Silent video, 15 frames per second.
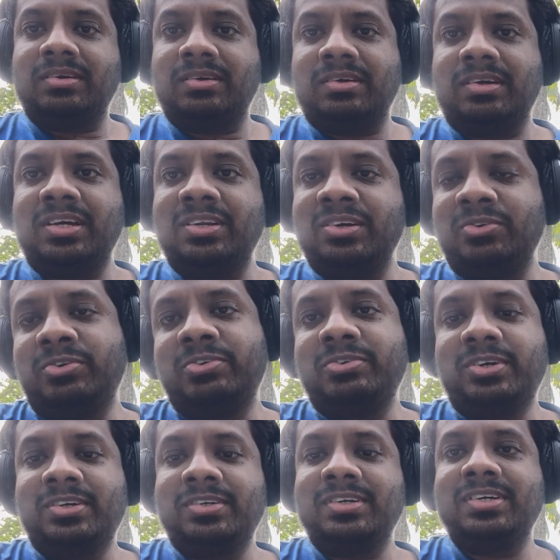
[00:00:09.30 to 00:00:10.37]
Hello
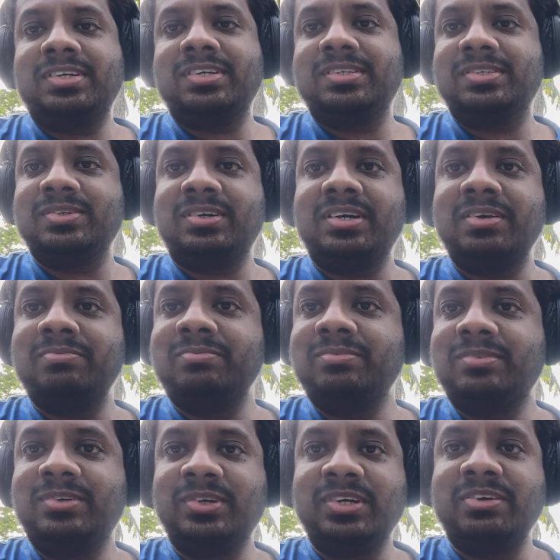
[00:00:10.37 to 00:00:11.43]
everyone. So I'm
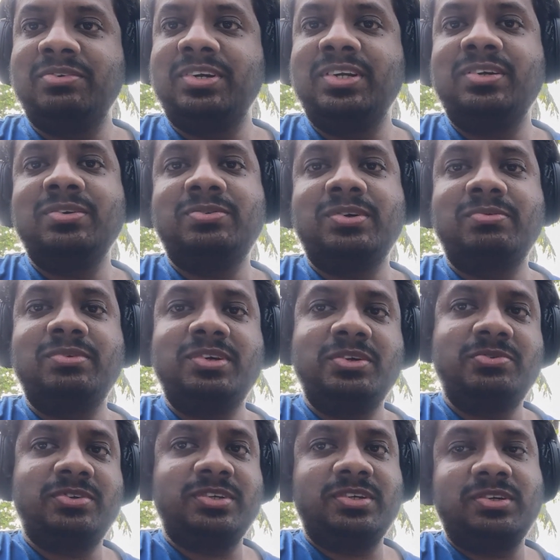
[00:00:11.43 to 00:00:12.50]
doing a video from a
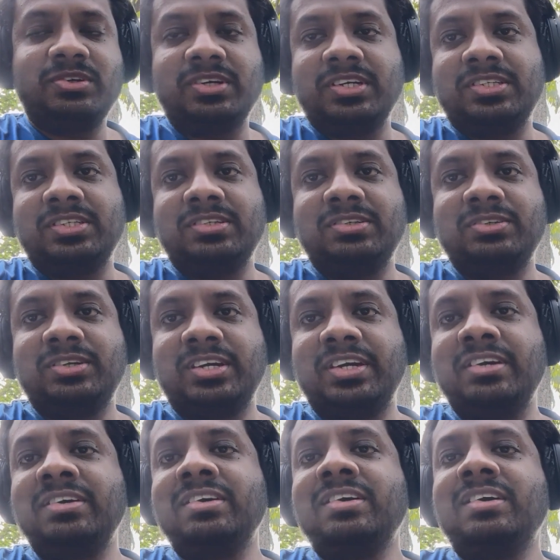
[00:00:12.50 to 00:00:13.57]
different location
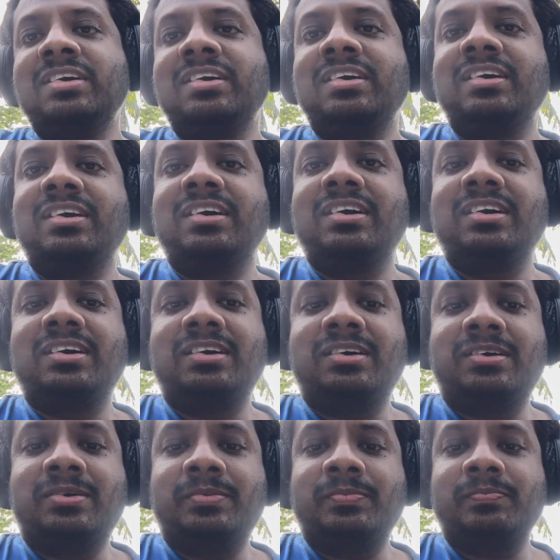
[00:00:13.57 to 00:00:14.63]
today.
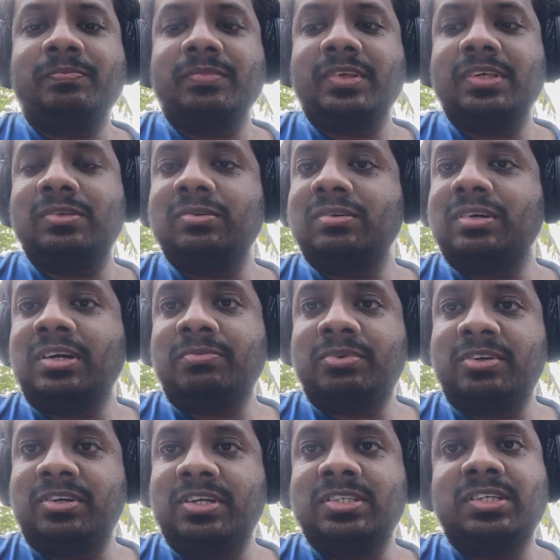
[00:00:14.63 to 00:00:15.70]
So a couple
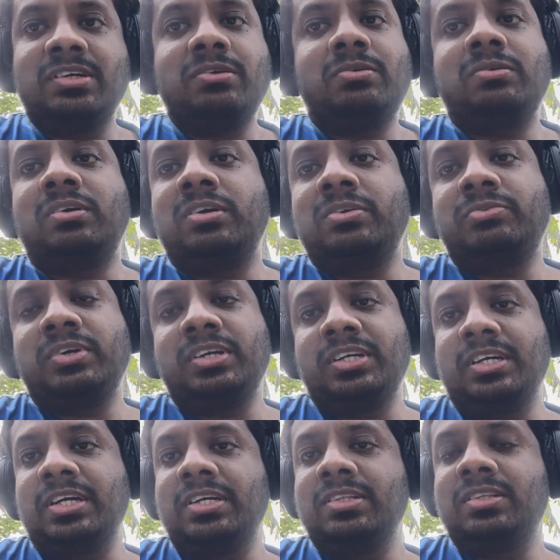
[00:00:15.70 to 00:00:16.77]
of days ago on
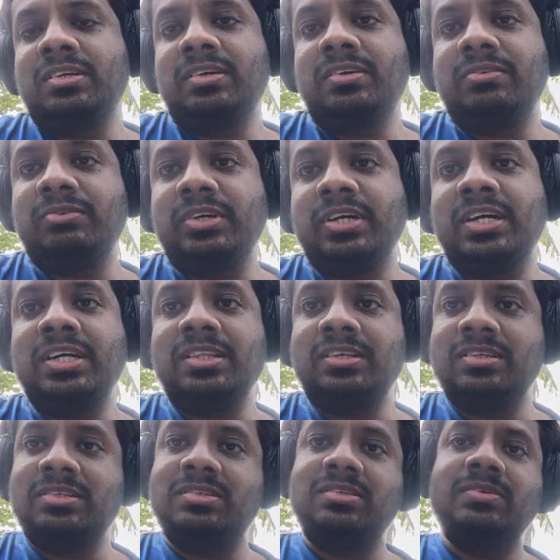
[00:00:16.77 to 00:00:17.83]
28th, we had
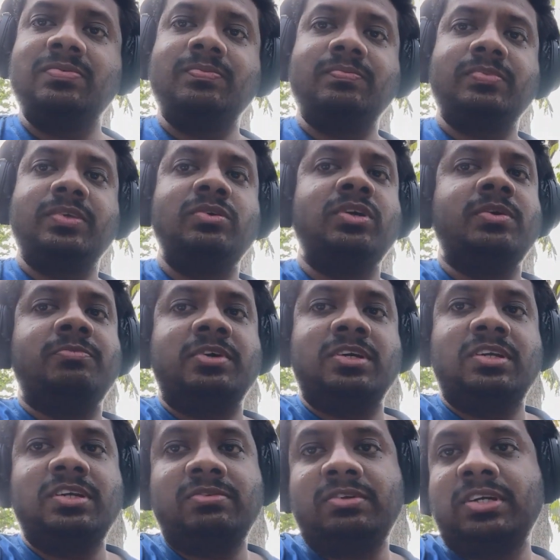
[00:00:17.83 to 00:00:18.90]
this
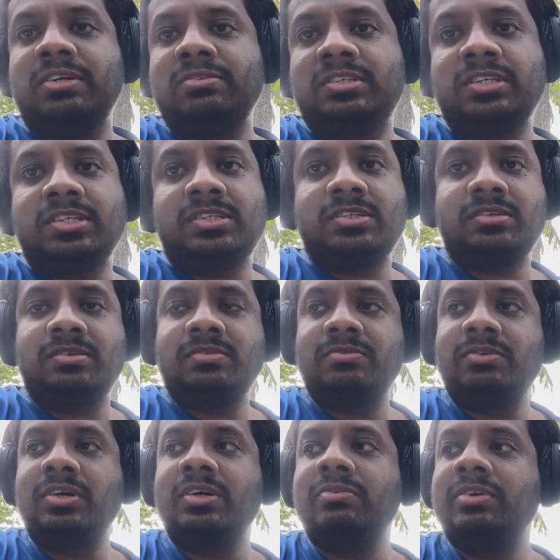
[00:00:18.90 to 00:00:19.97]
UiPath Dev Dive session
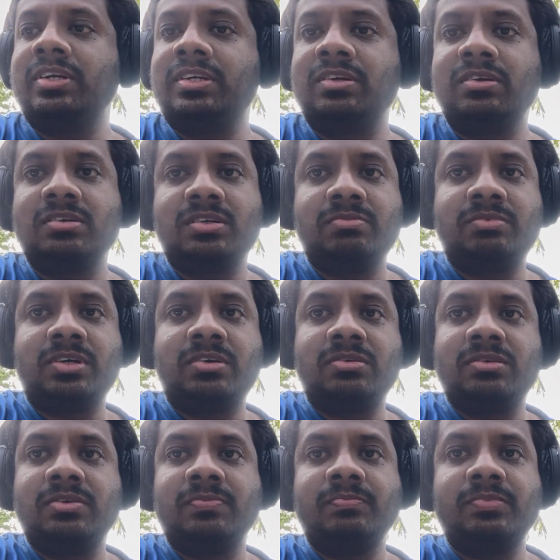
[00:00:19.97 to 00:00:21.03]
where we talked
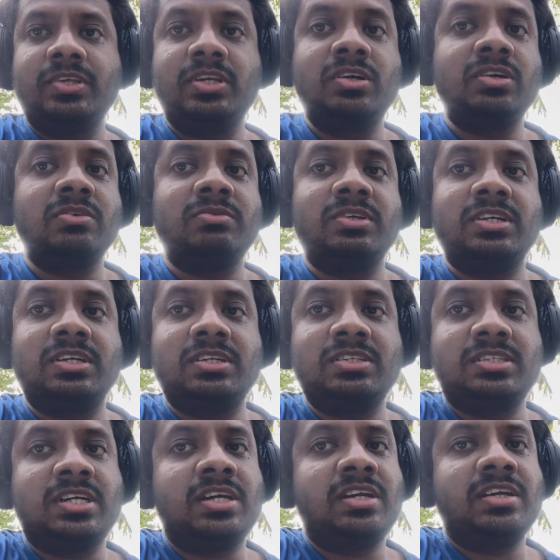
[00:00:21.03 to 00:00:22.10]
about document
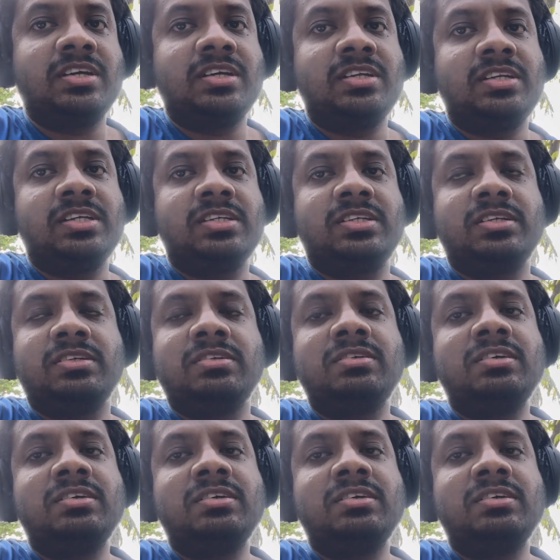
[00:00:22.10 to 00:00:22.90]
understanding in detail.